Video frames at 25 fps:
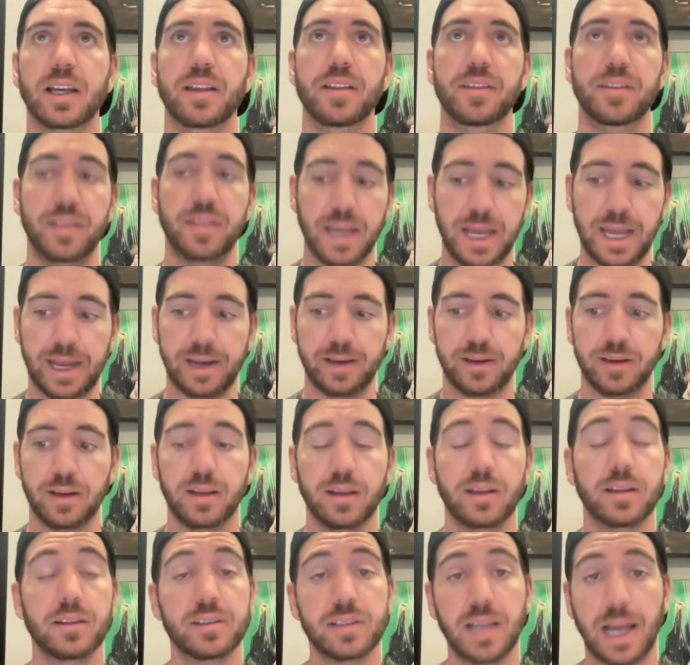Then
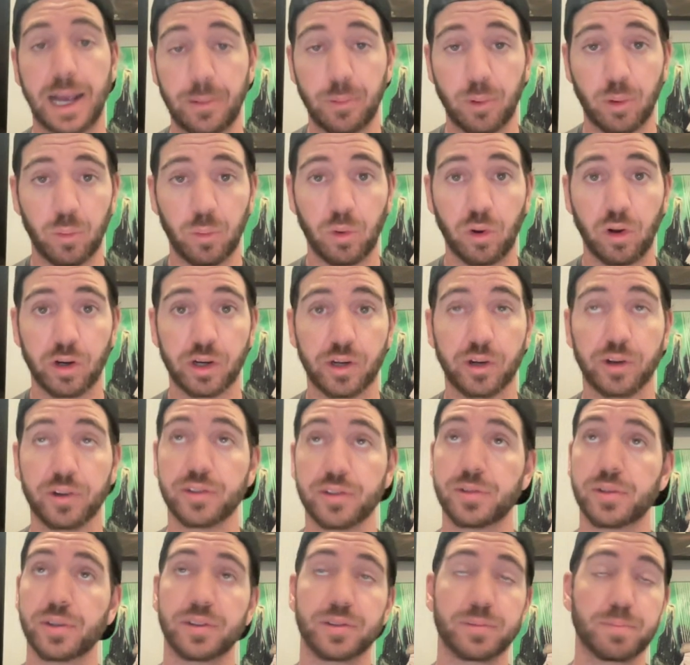Taijuan Walker
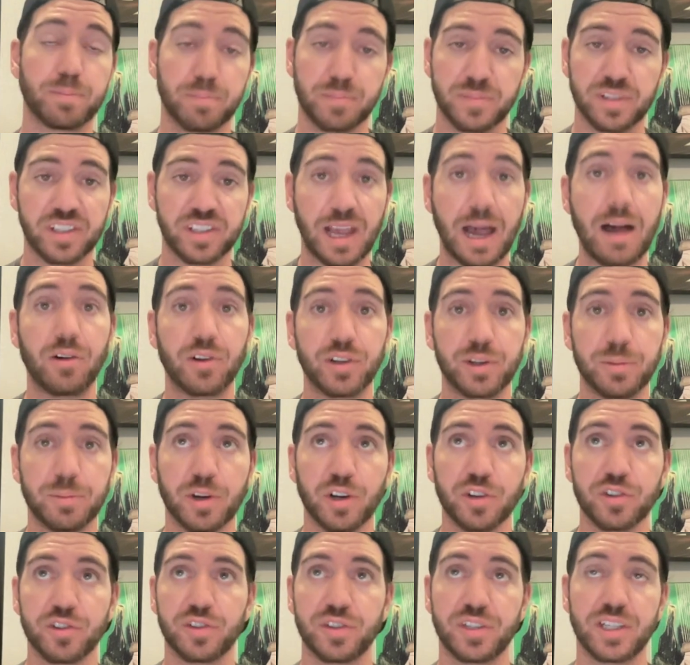is a solid
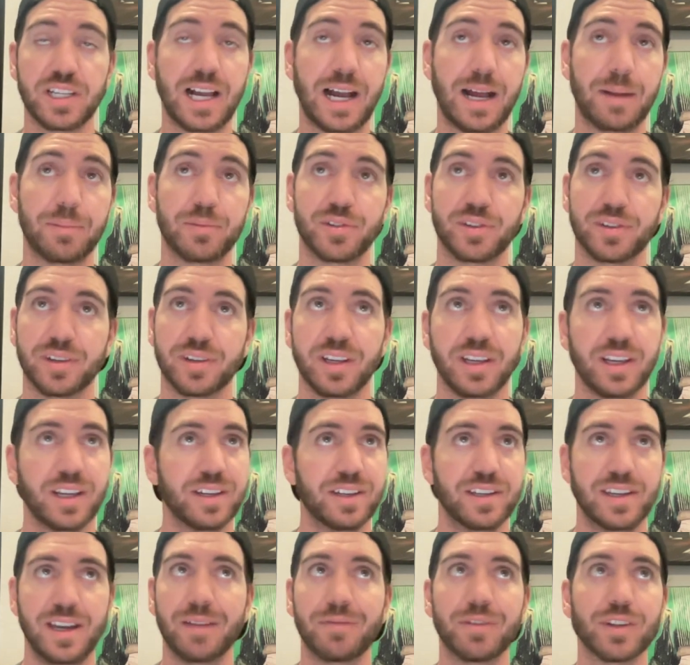emergency option.
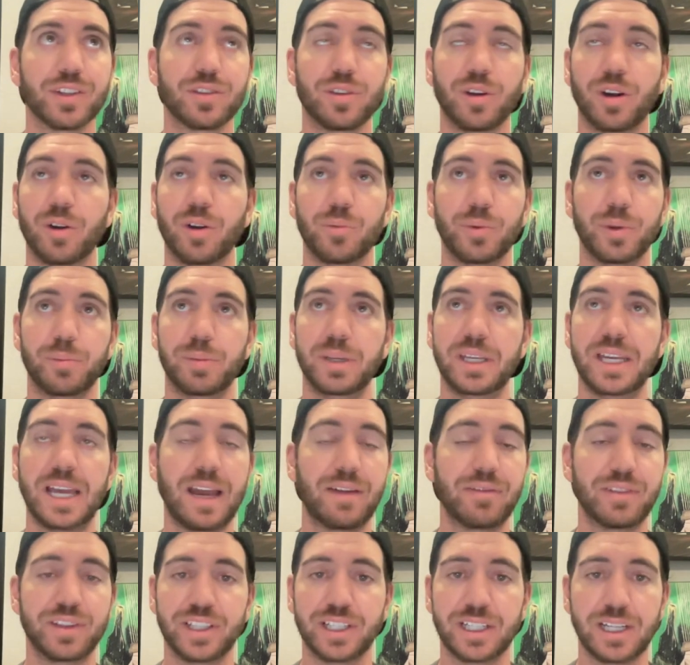Never thought we'd be
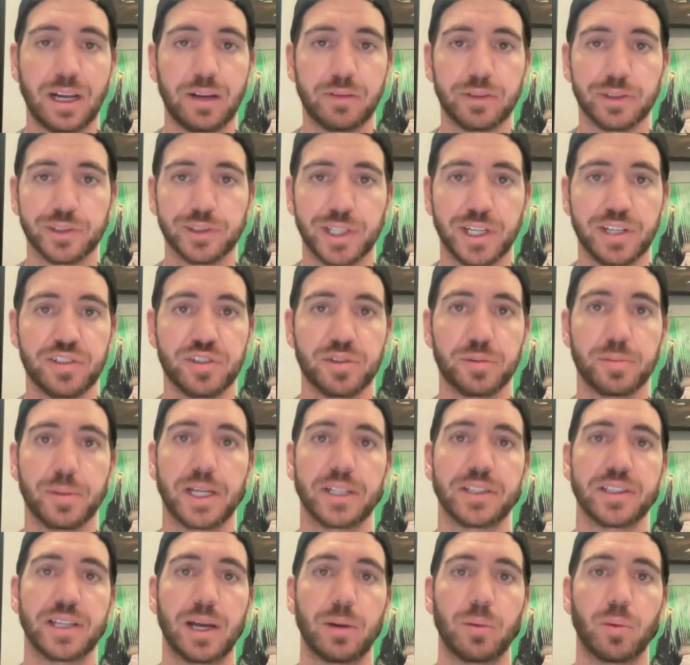having the conversations
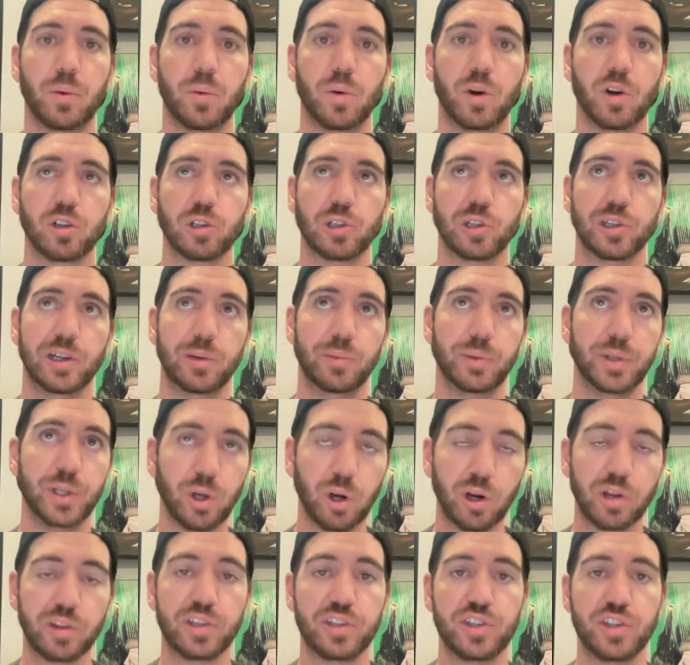about Taijuan Walker that we
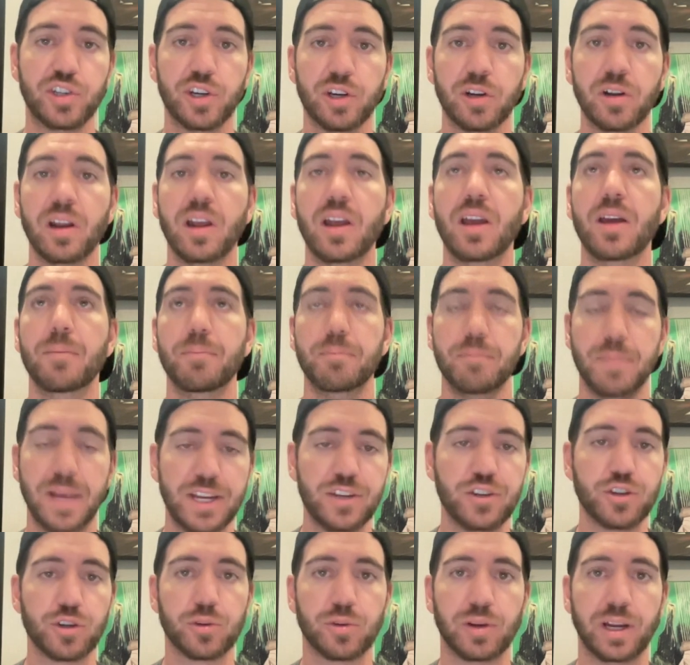are this year.
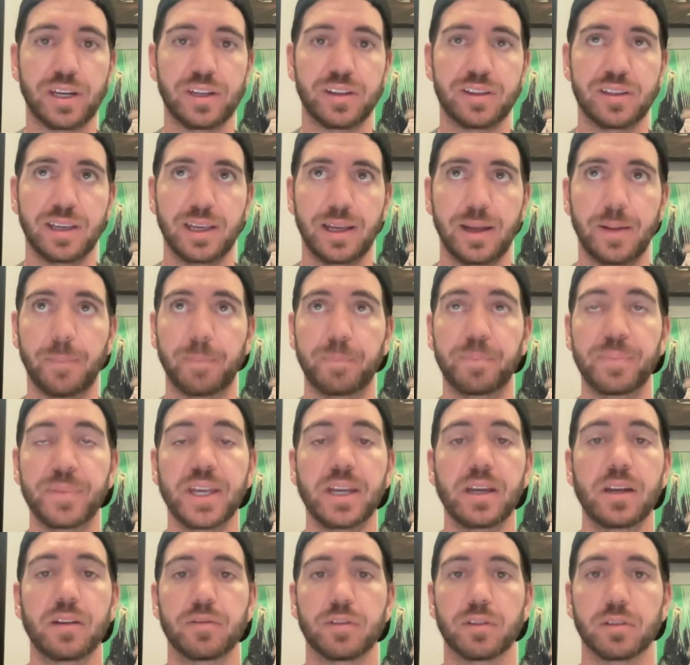Major credit to him
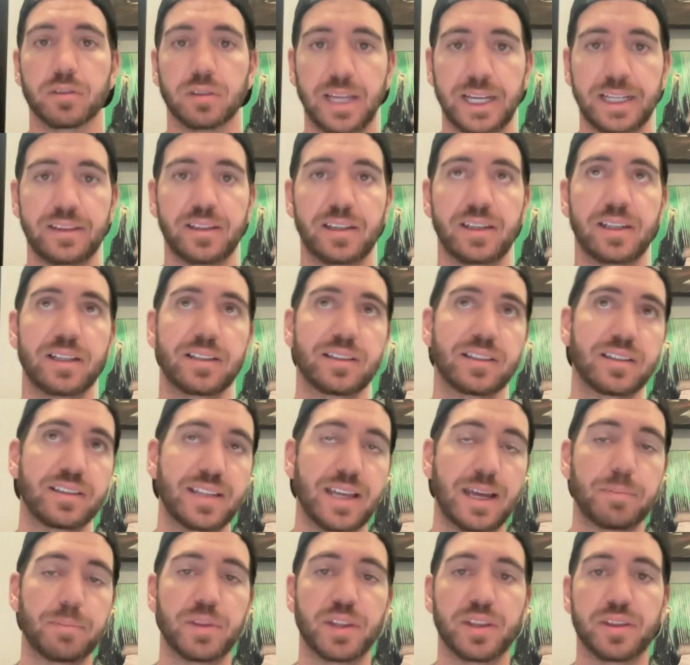for lengthening the
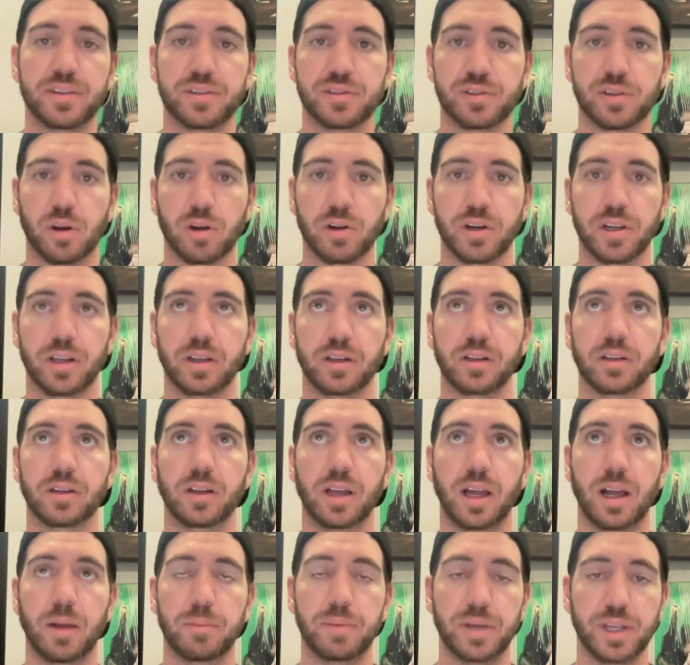depth at the starting
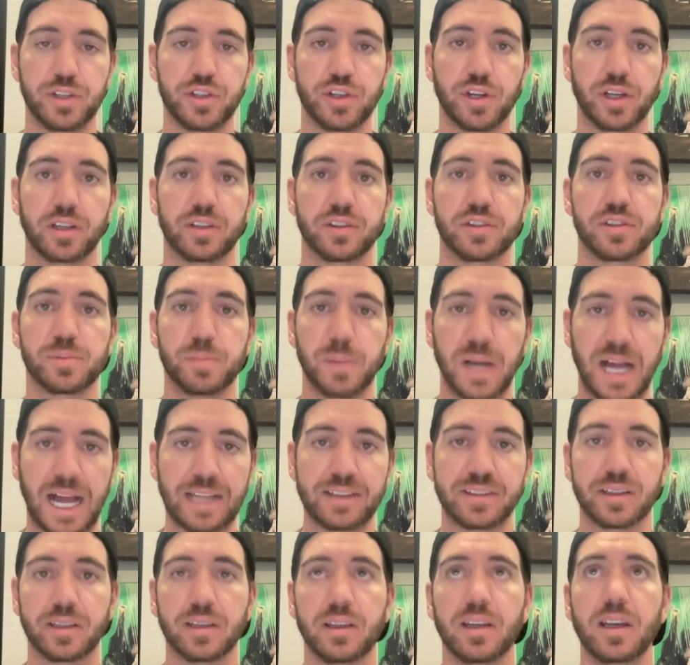pitching
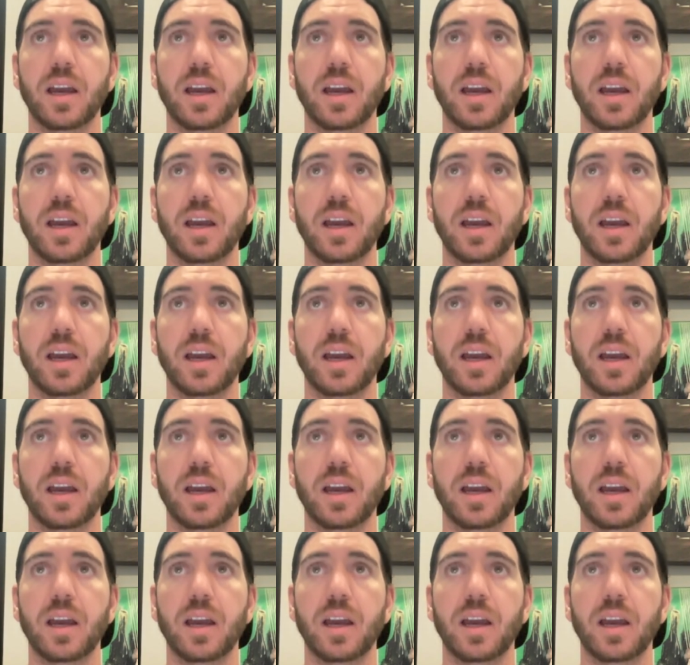spot.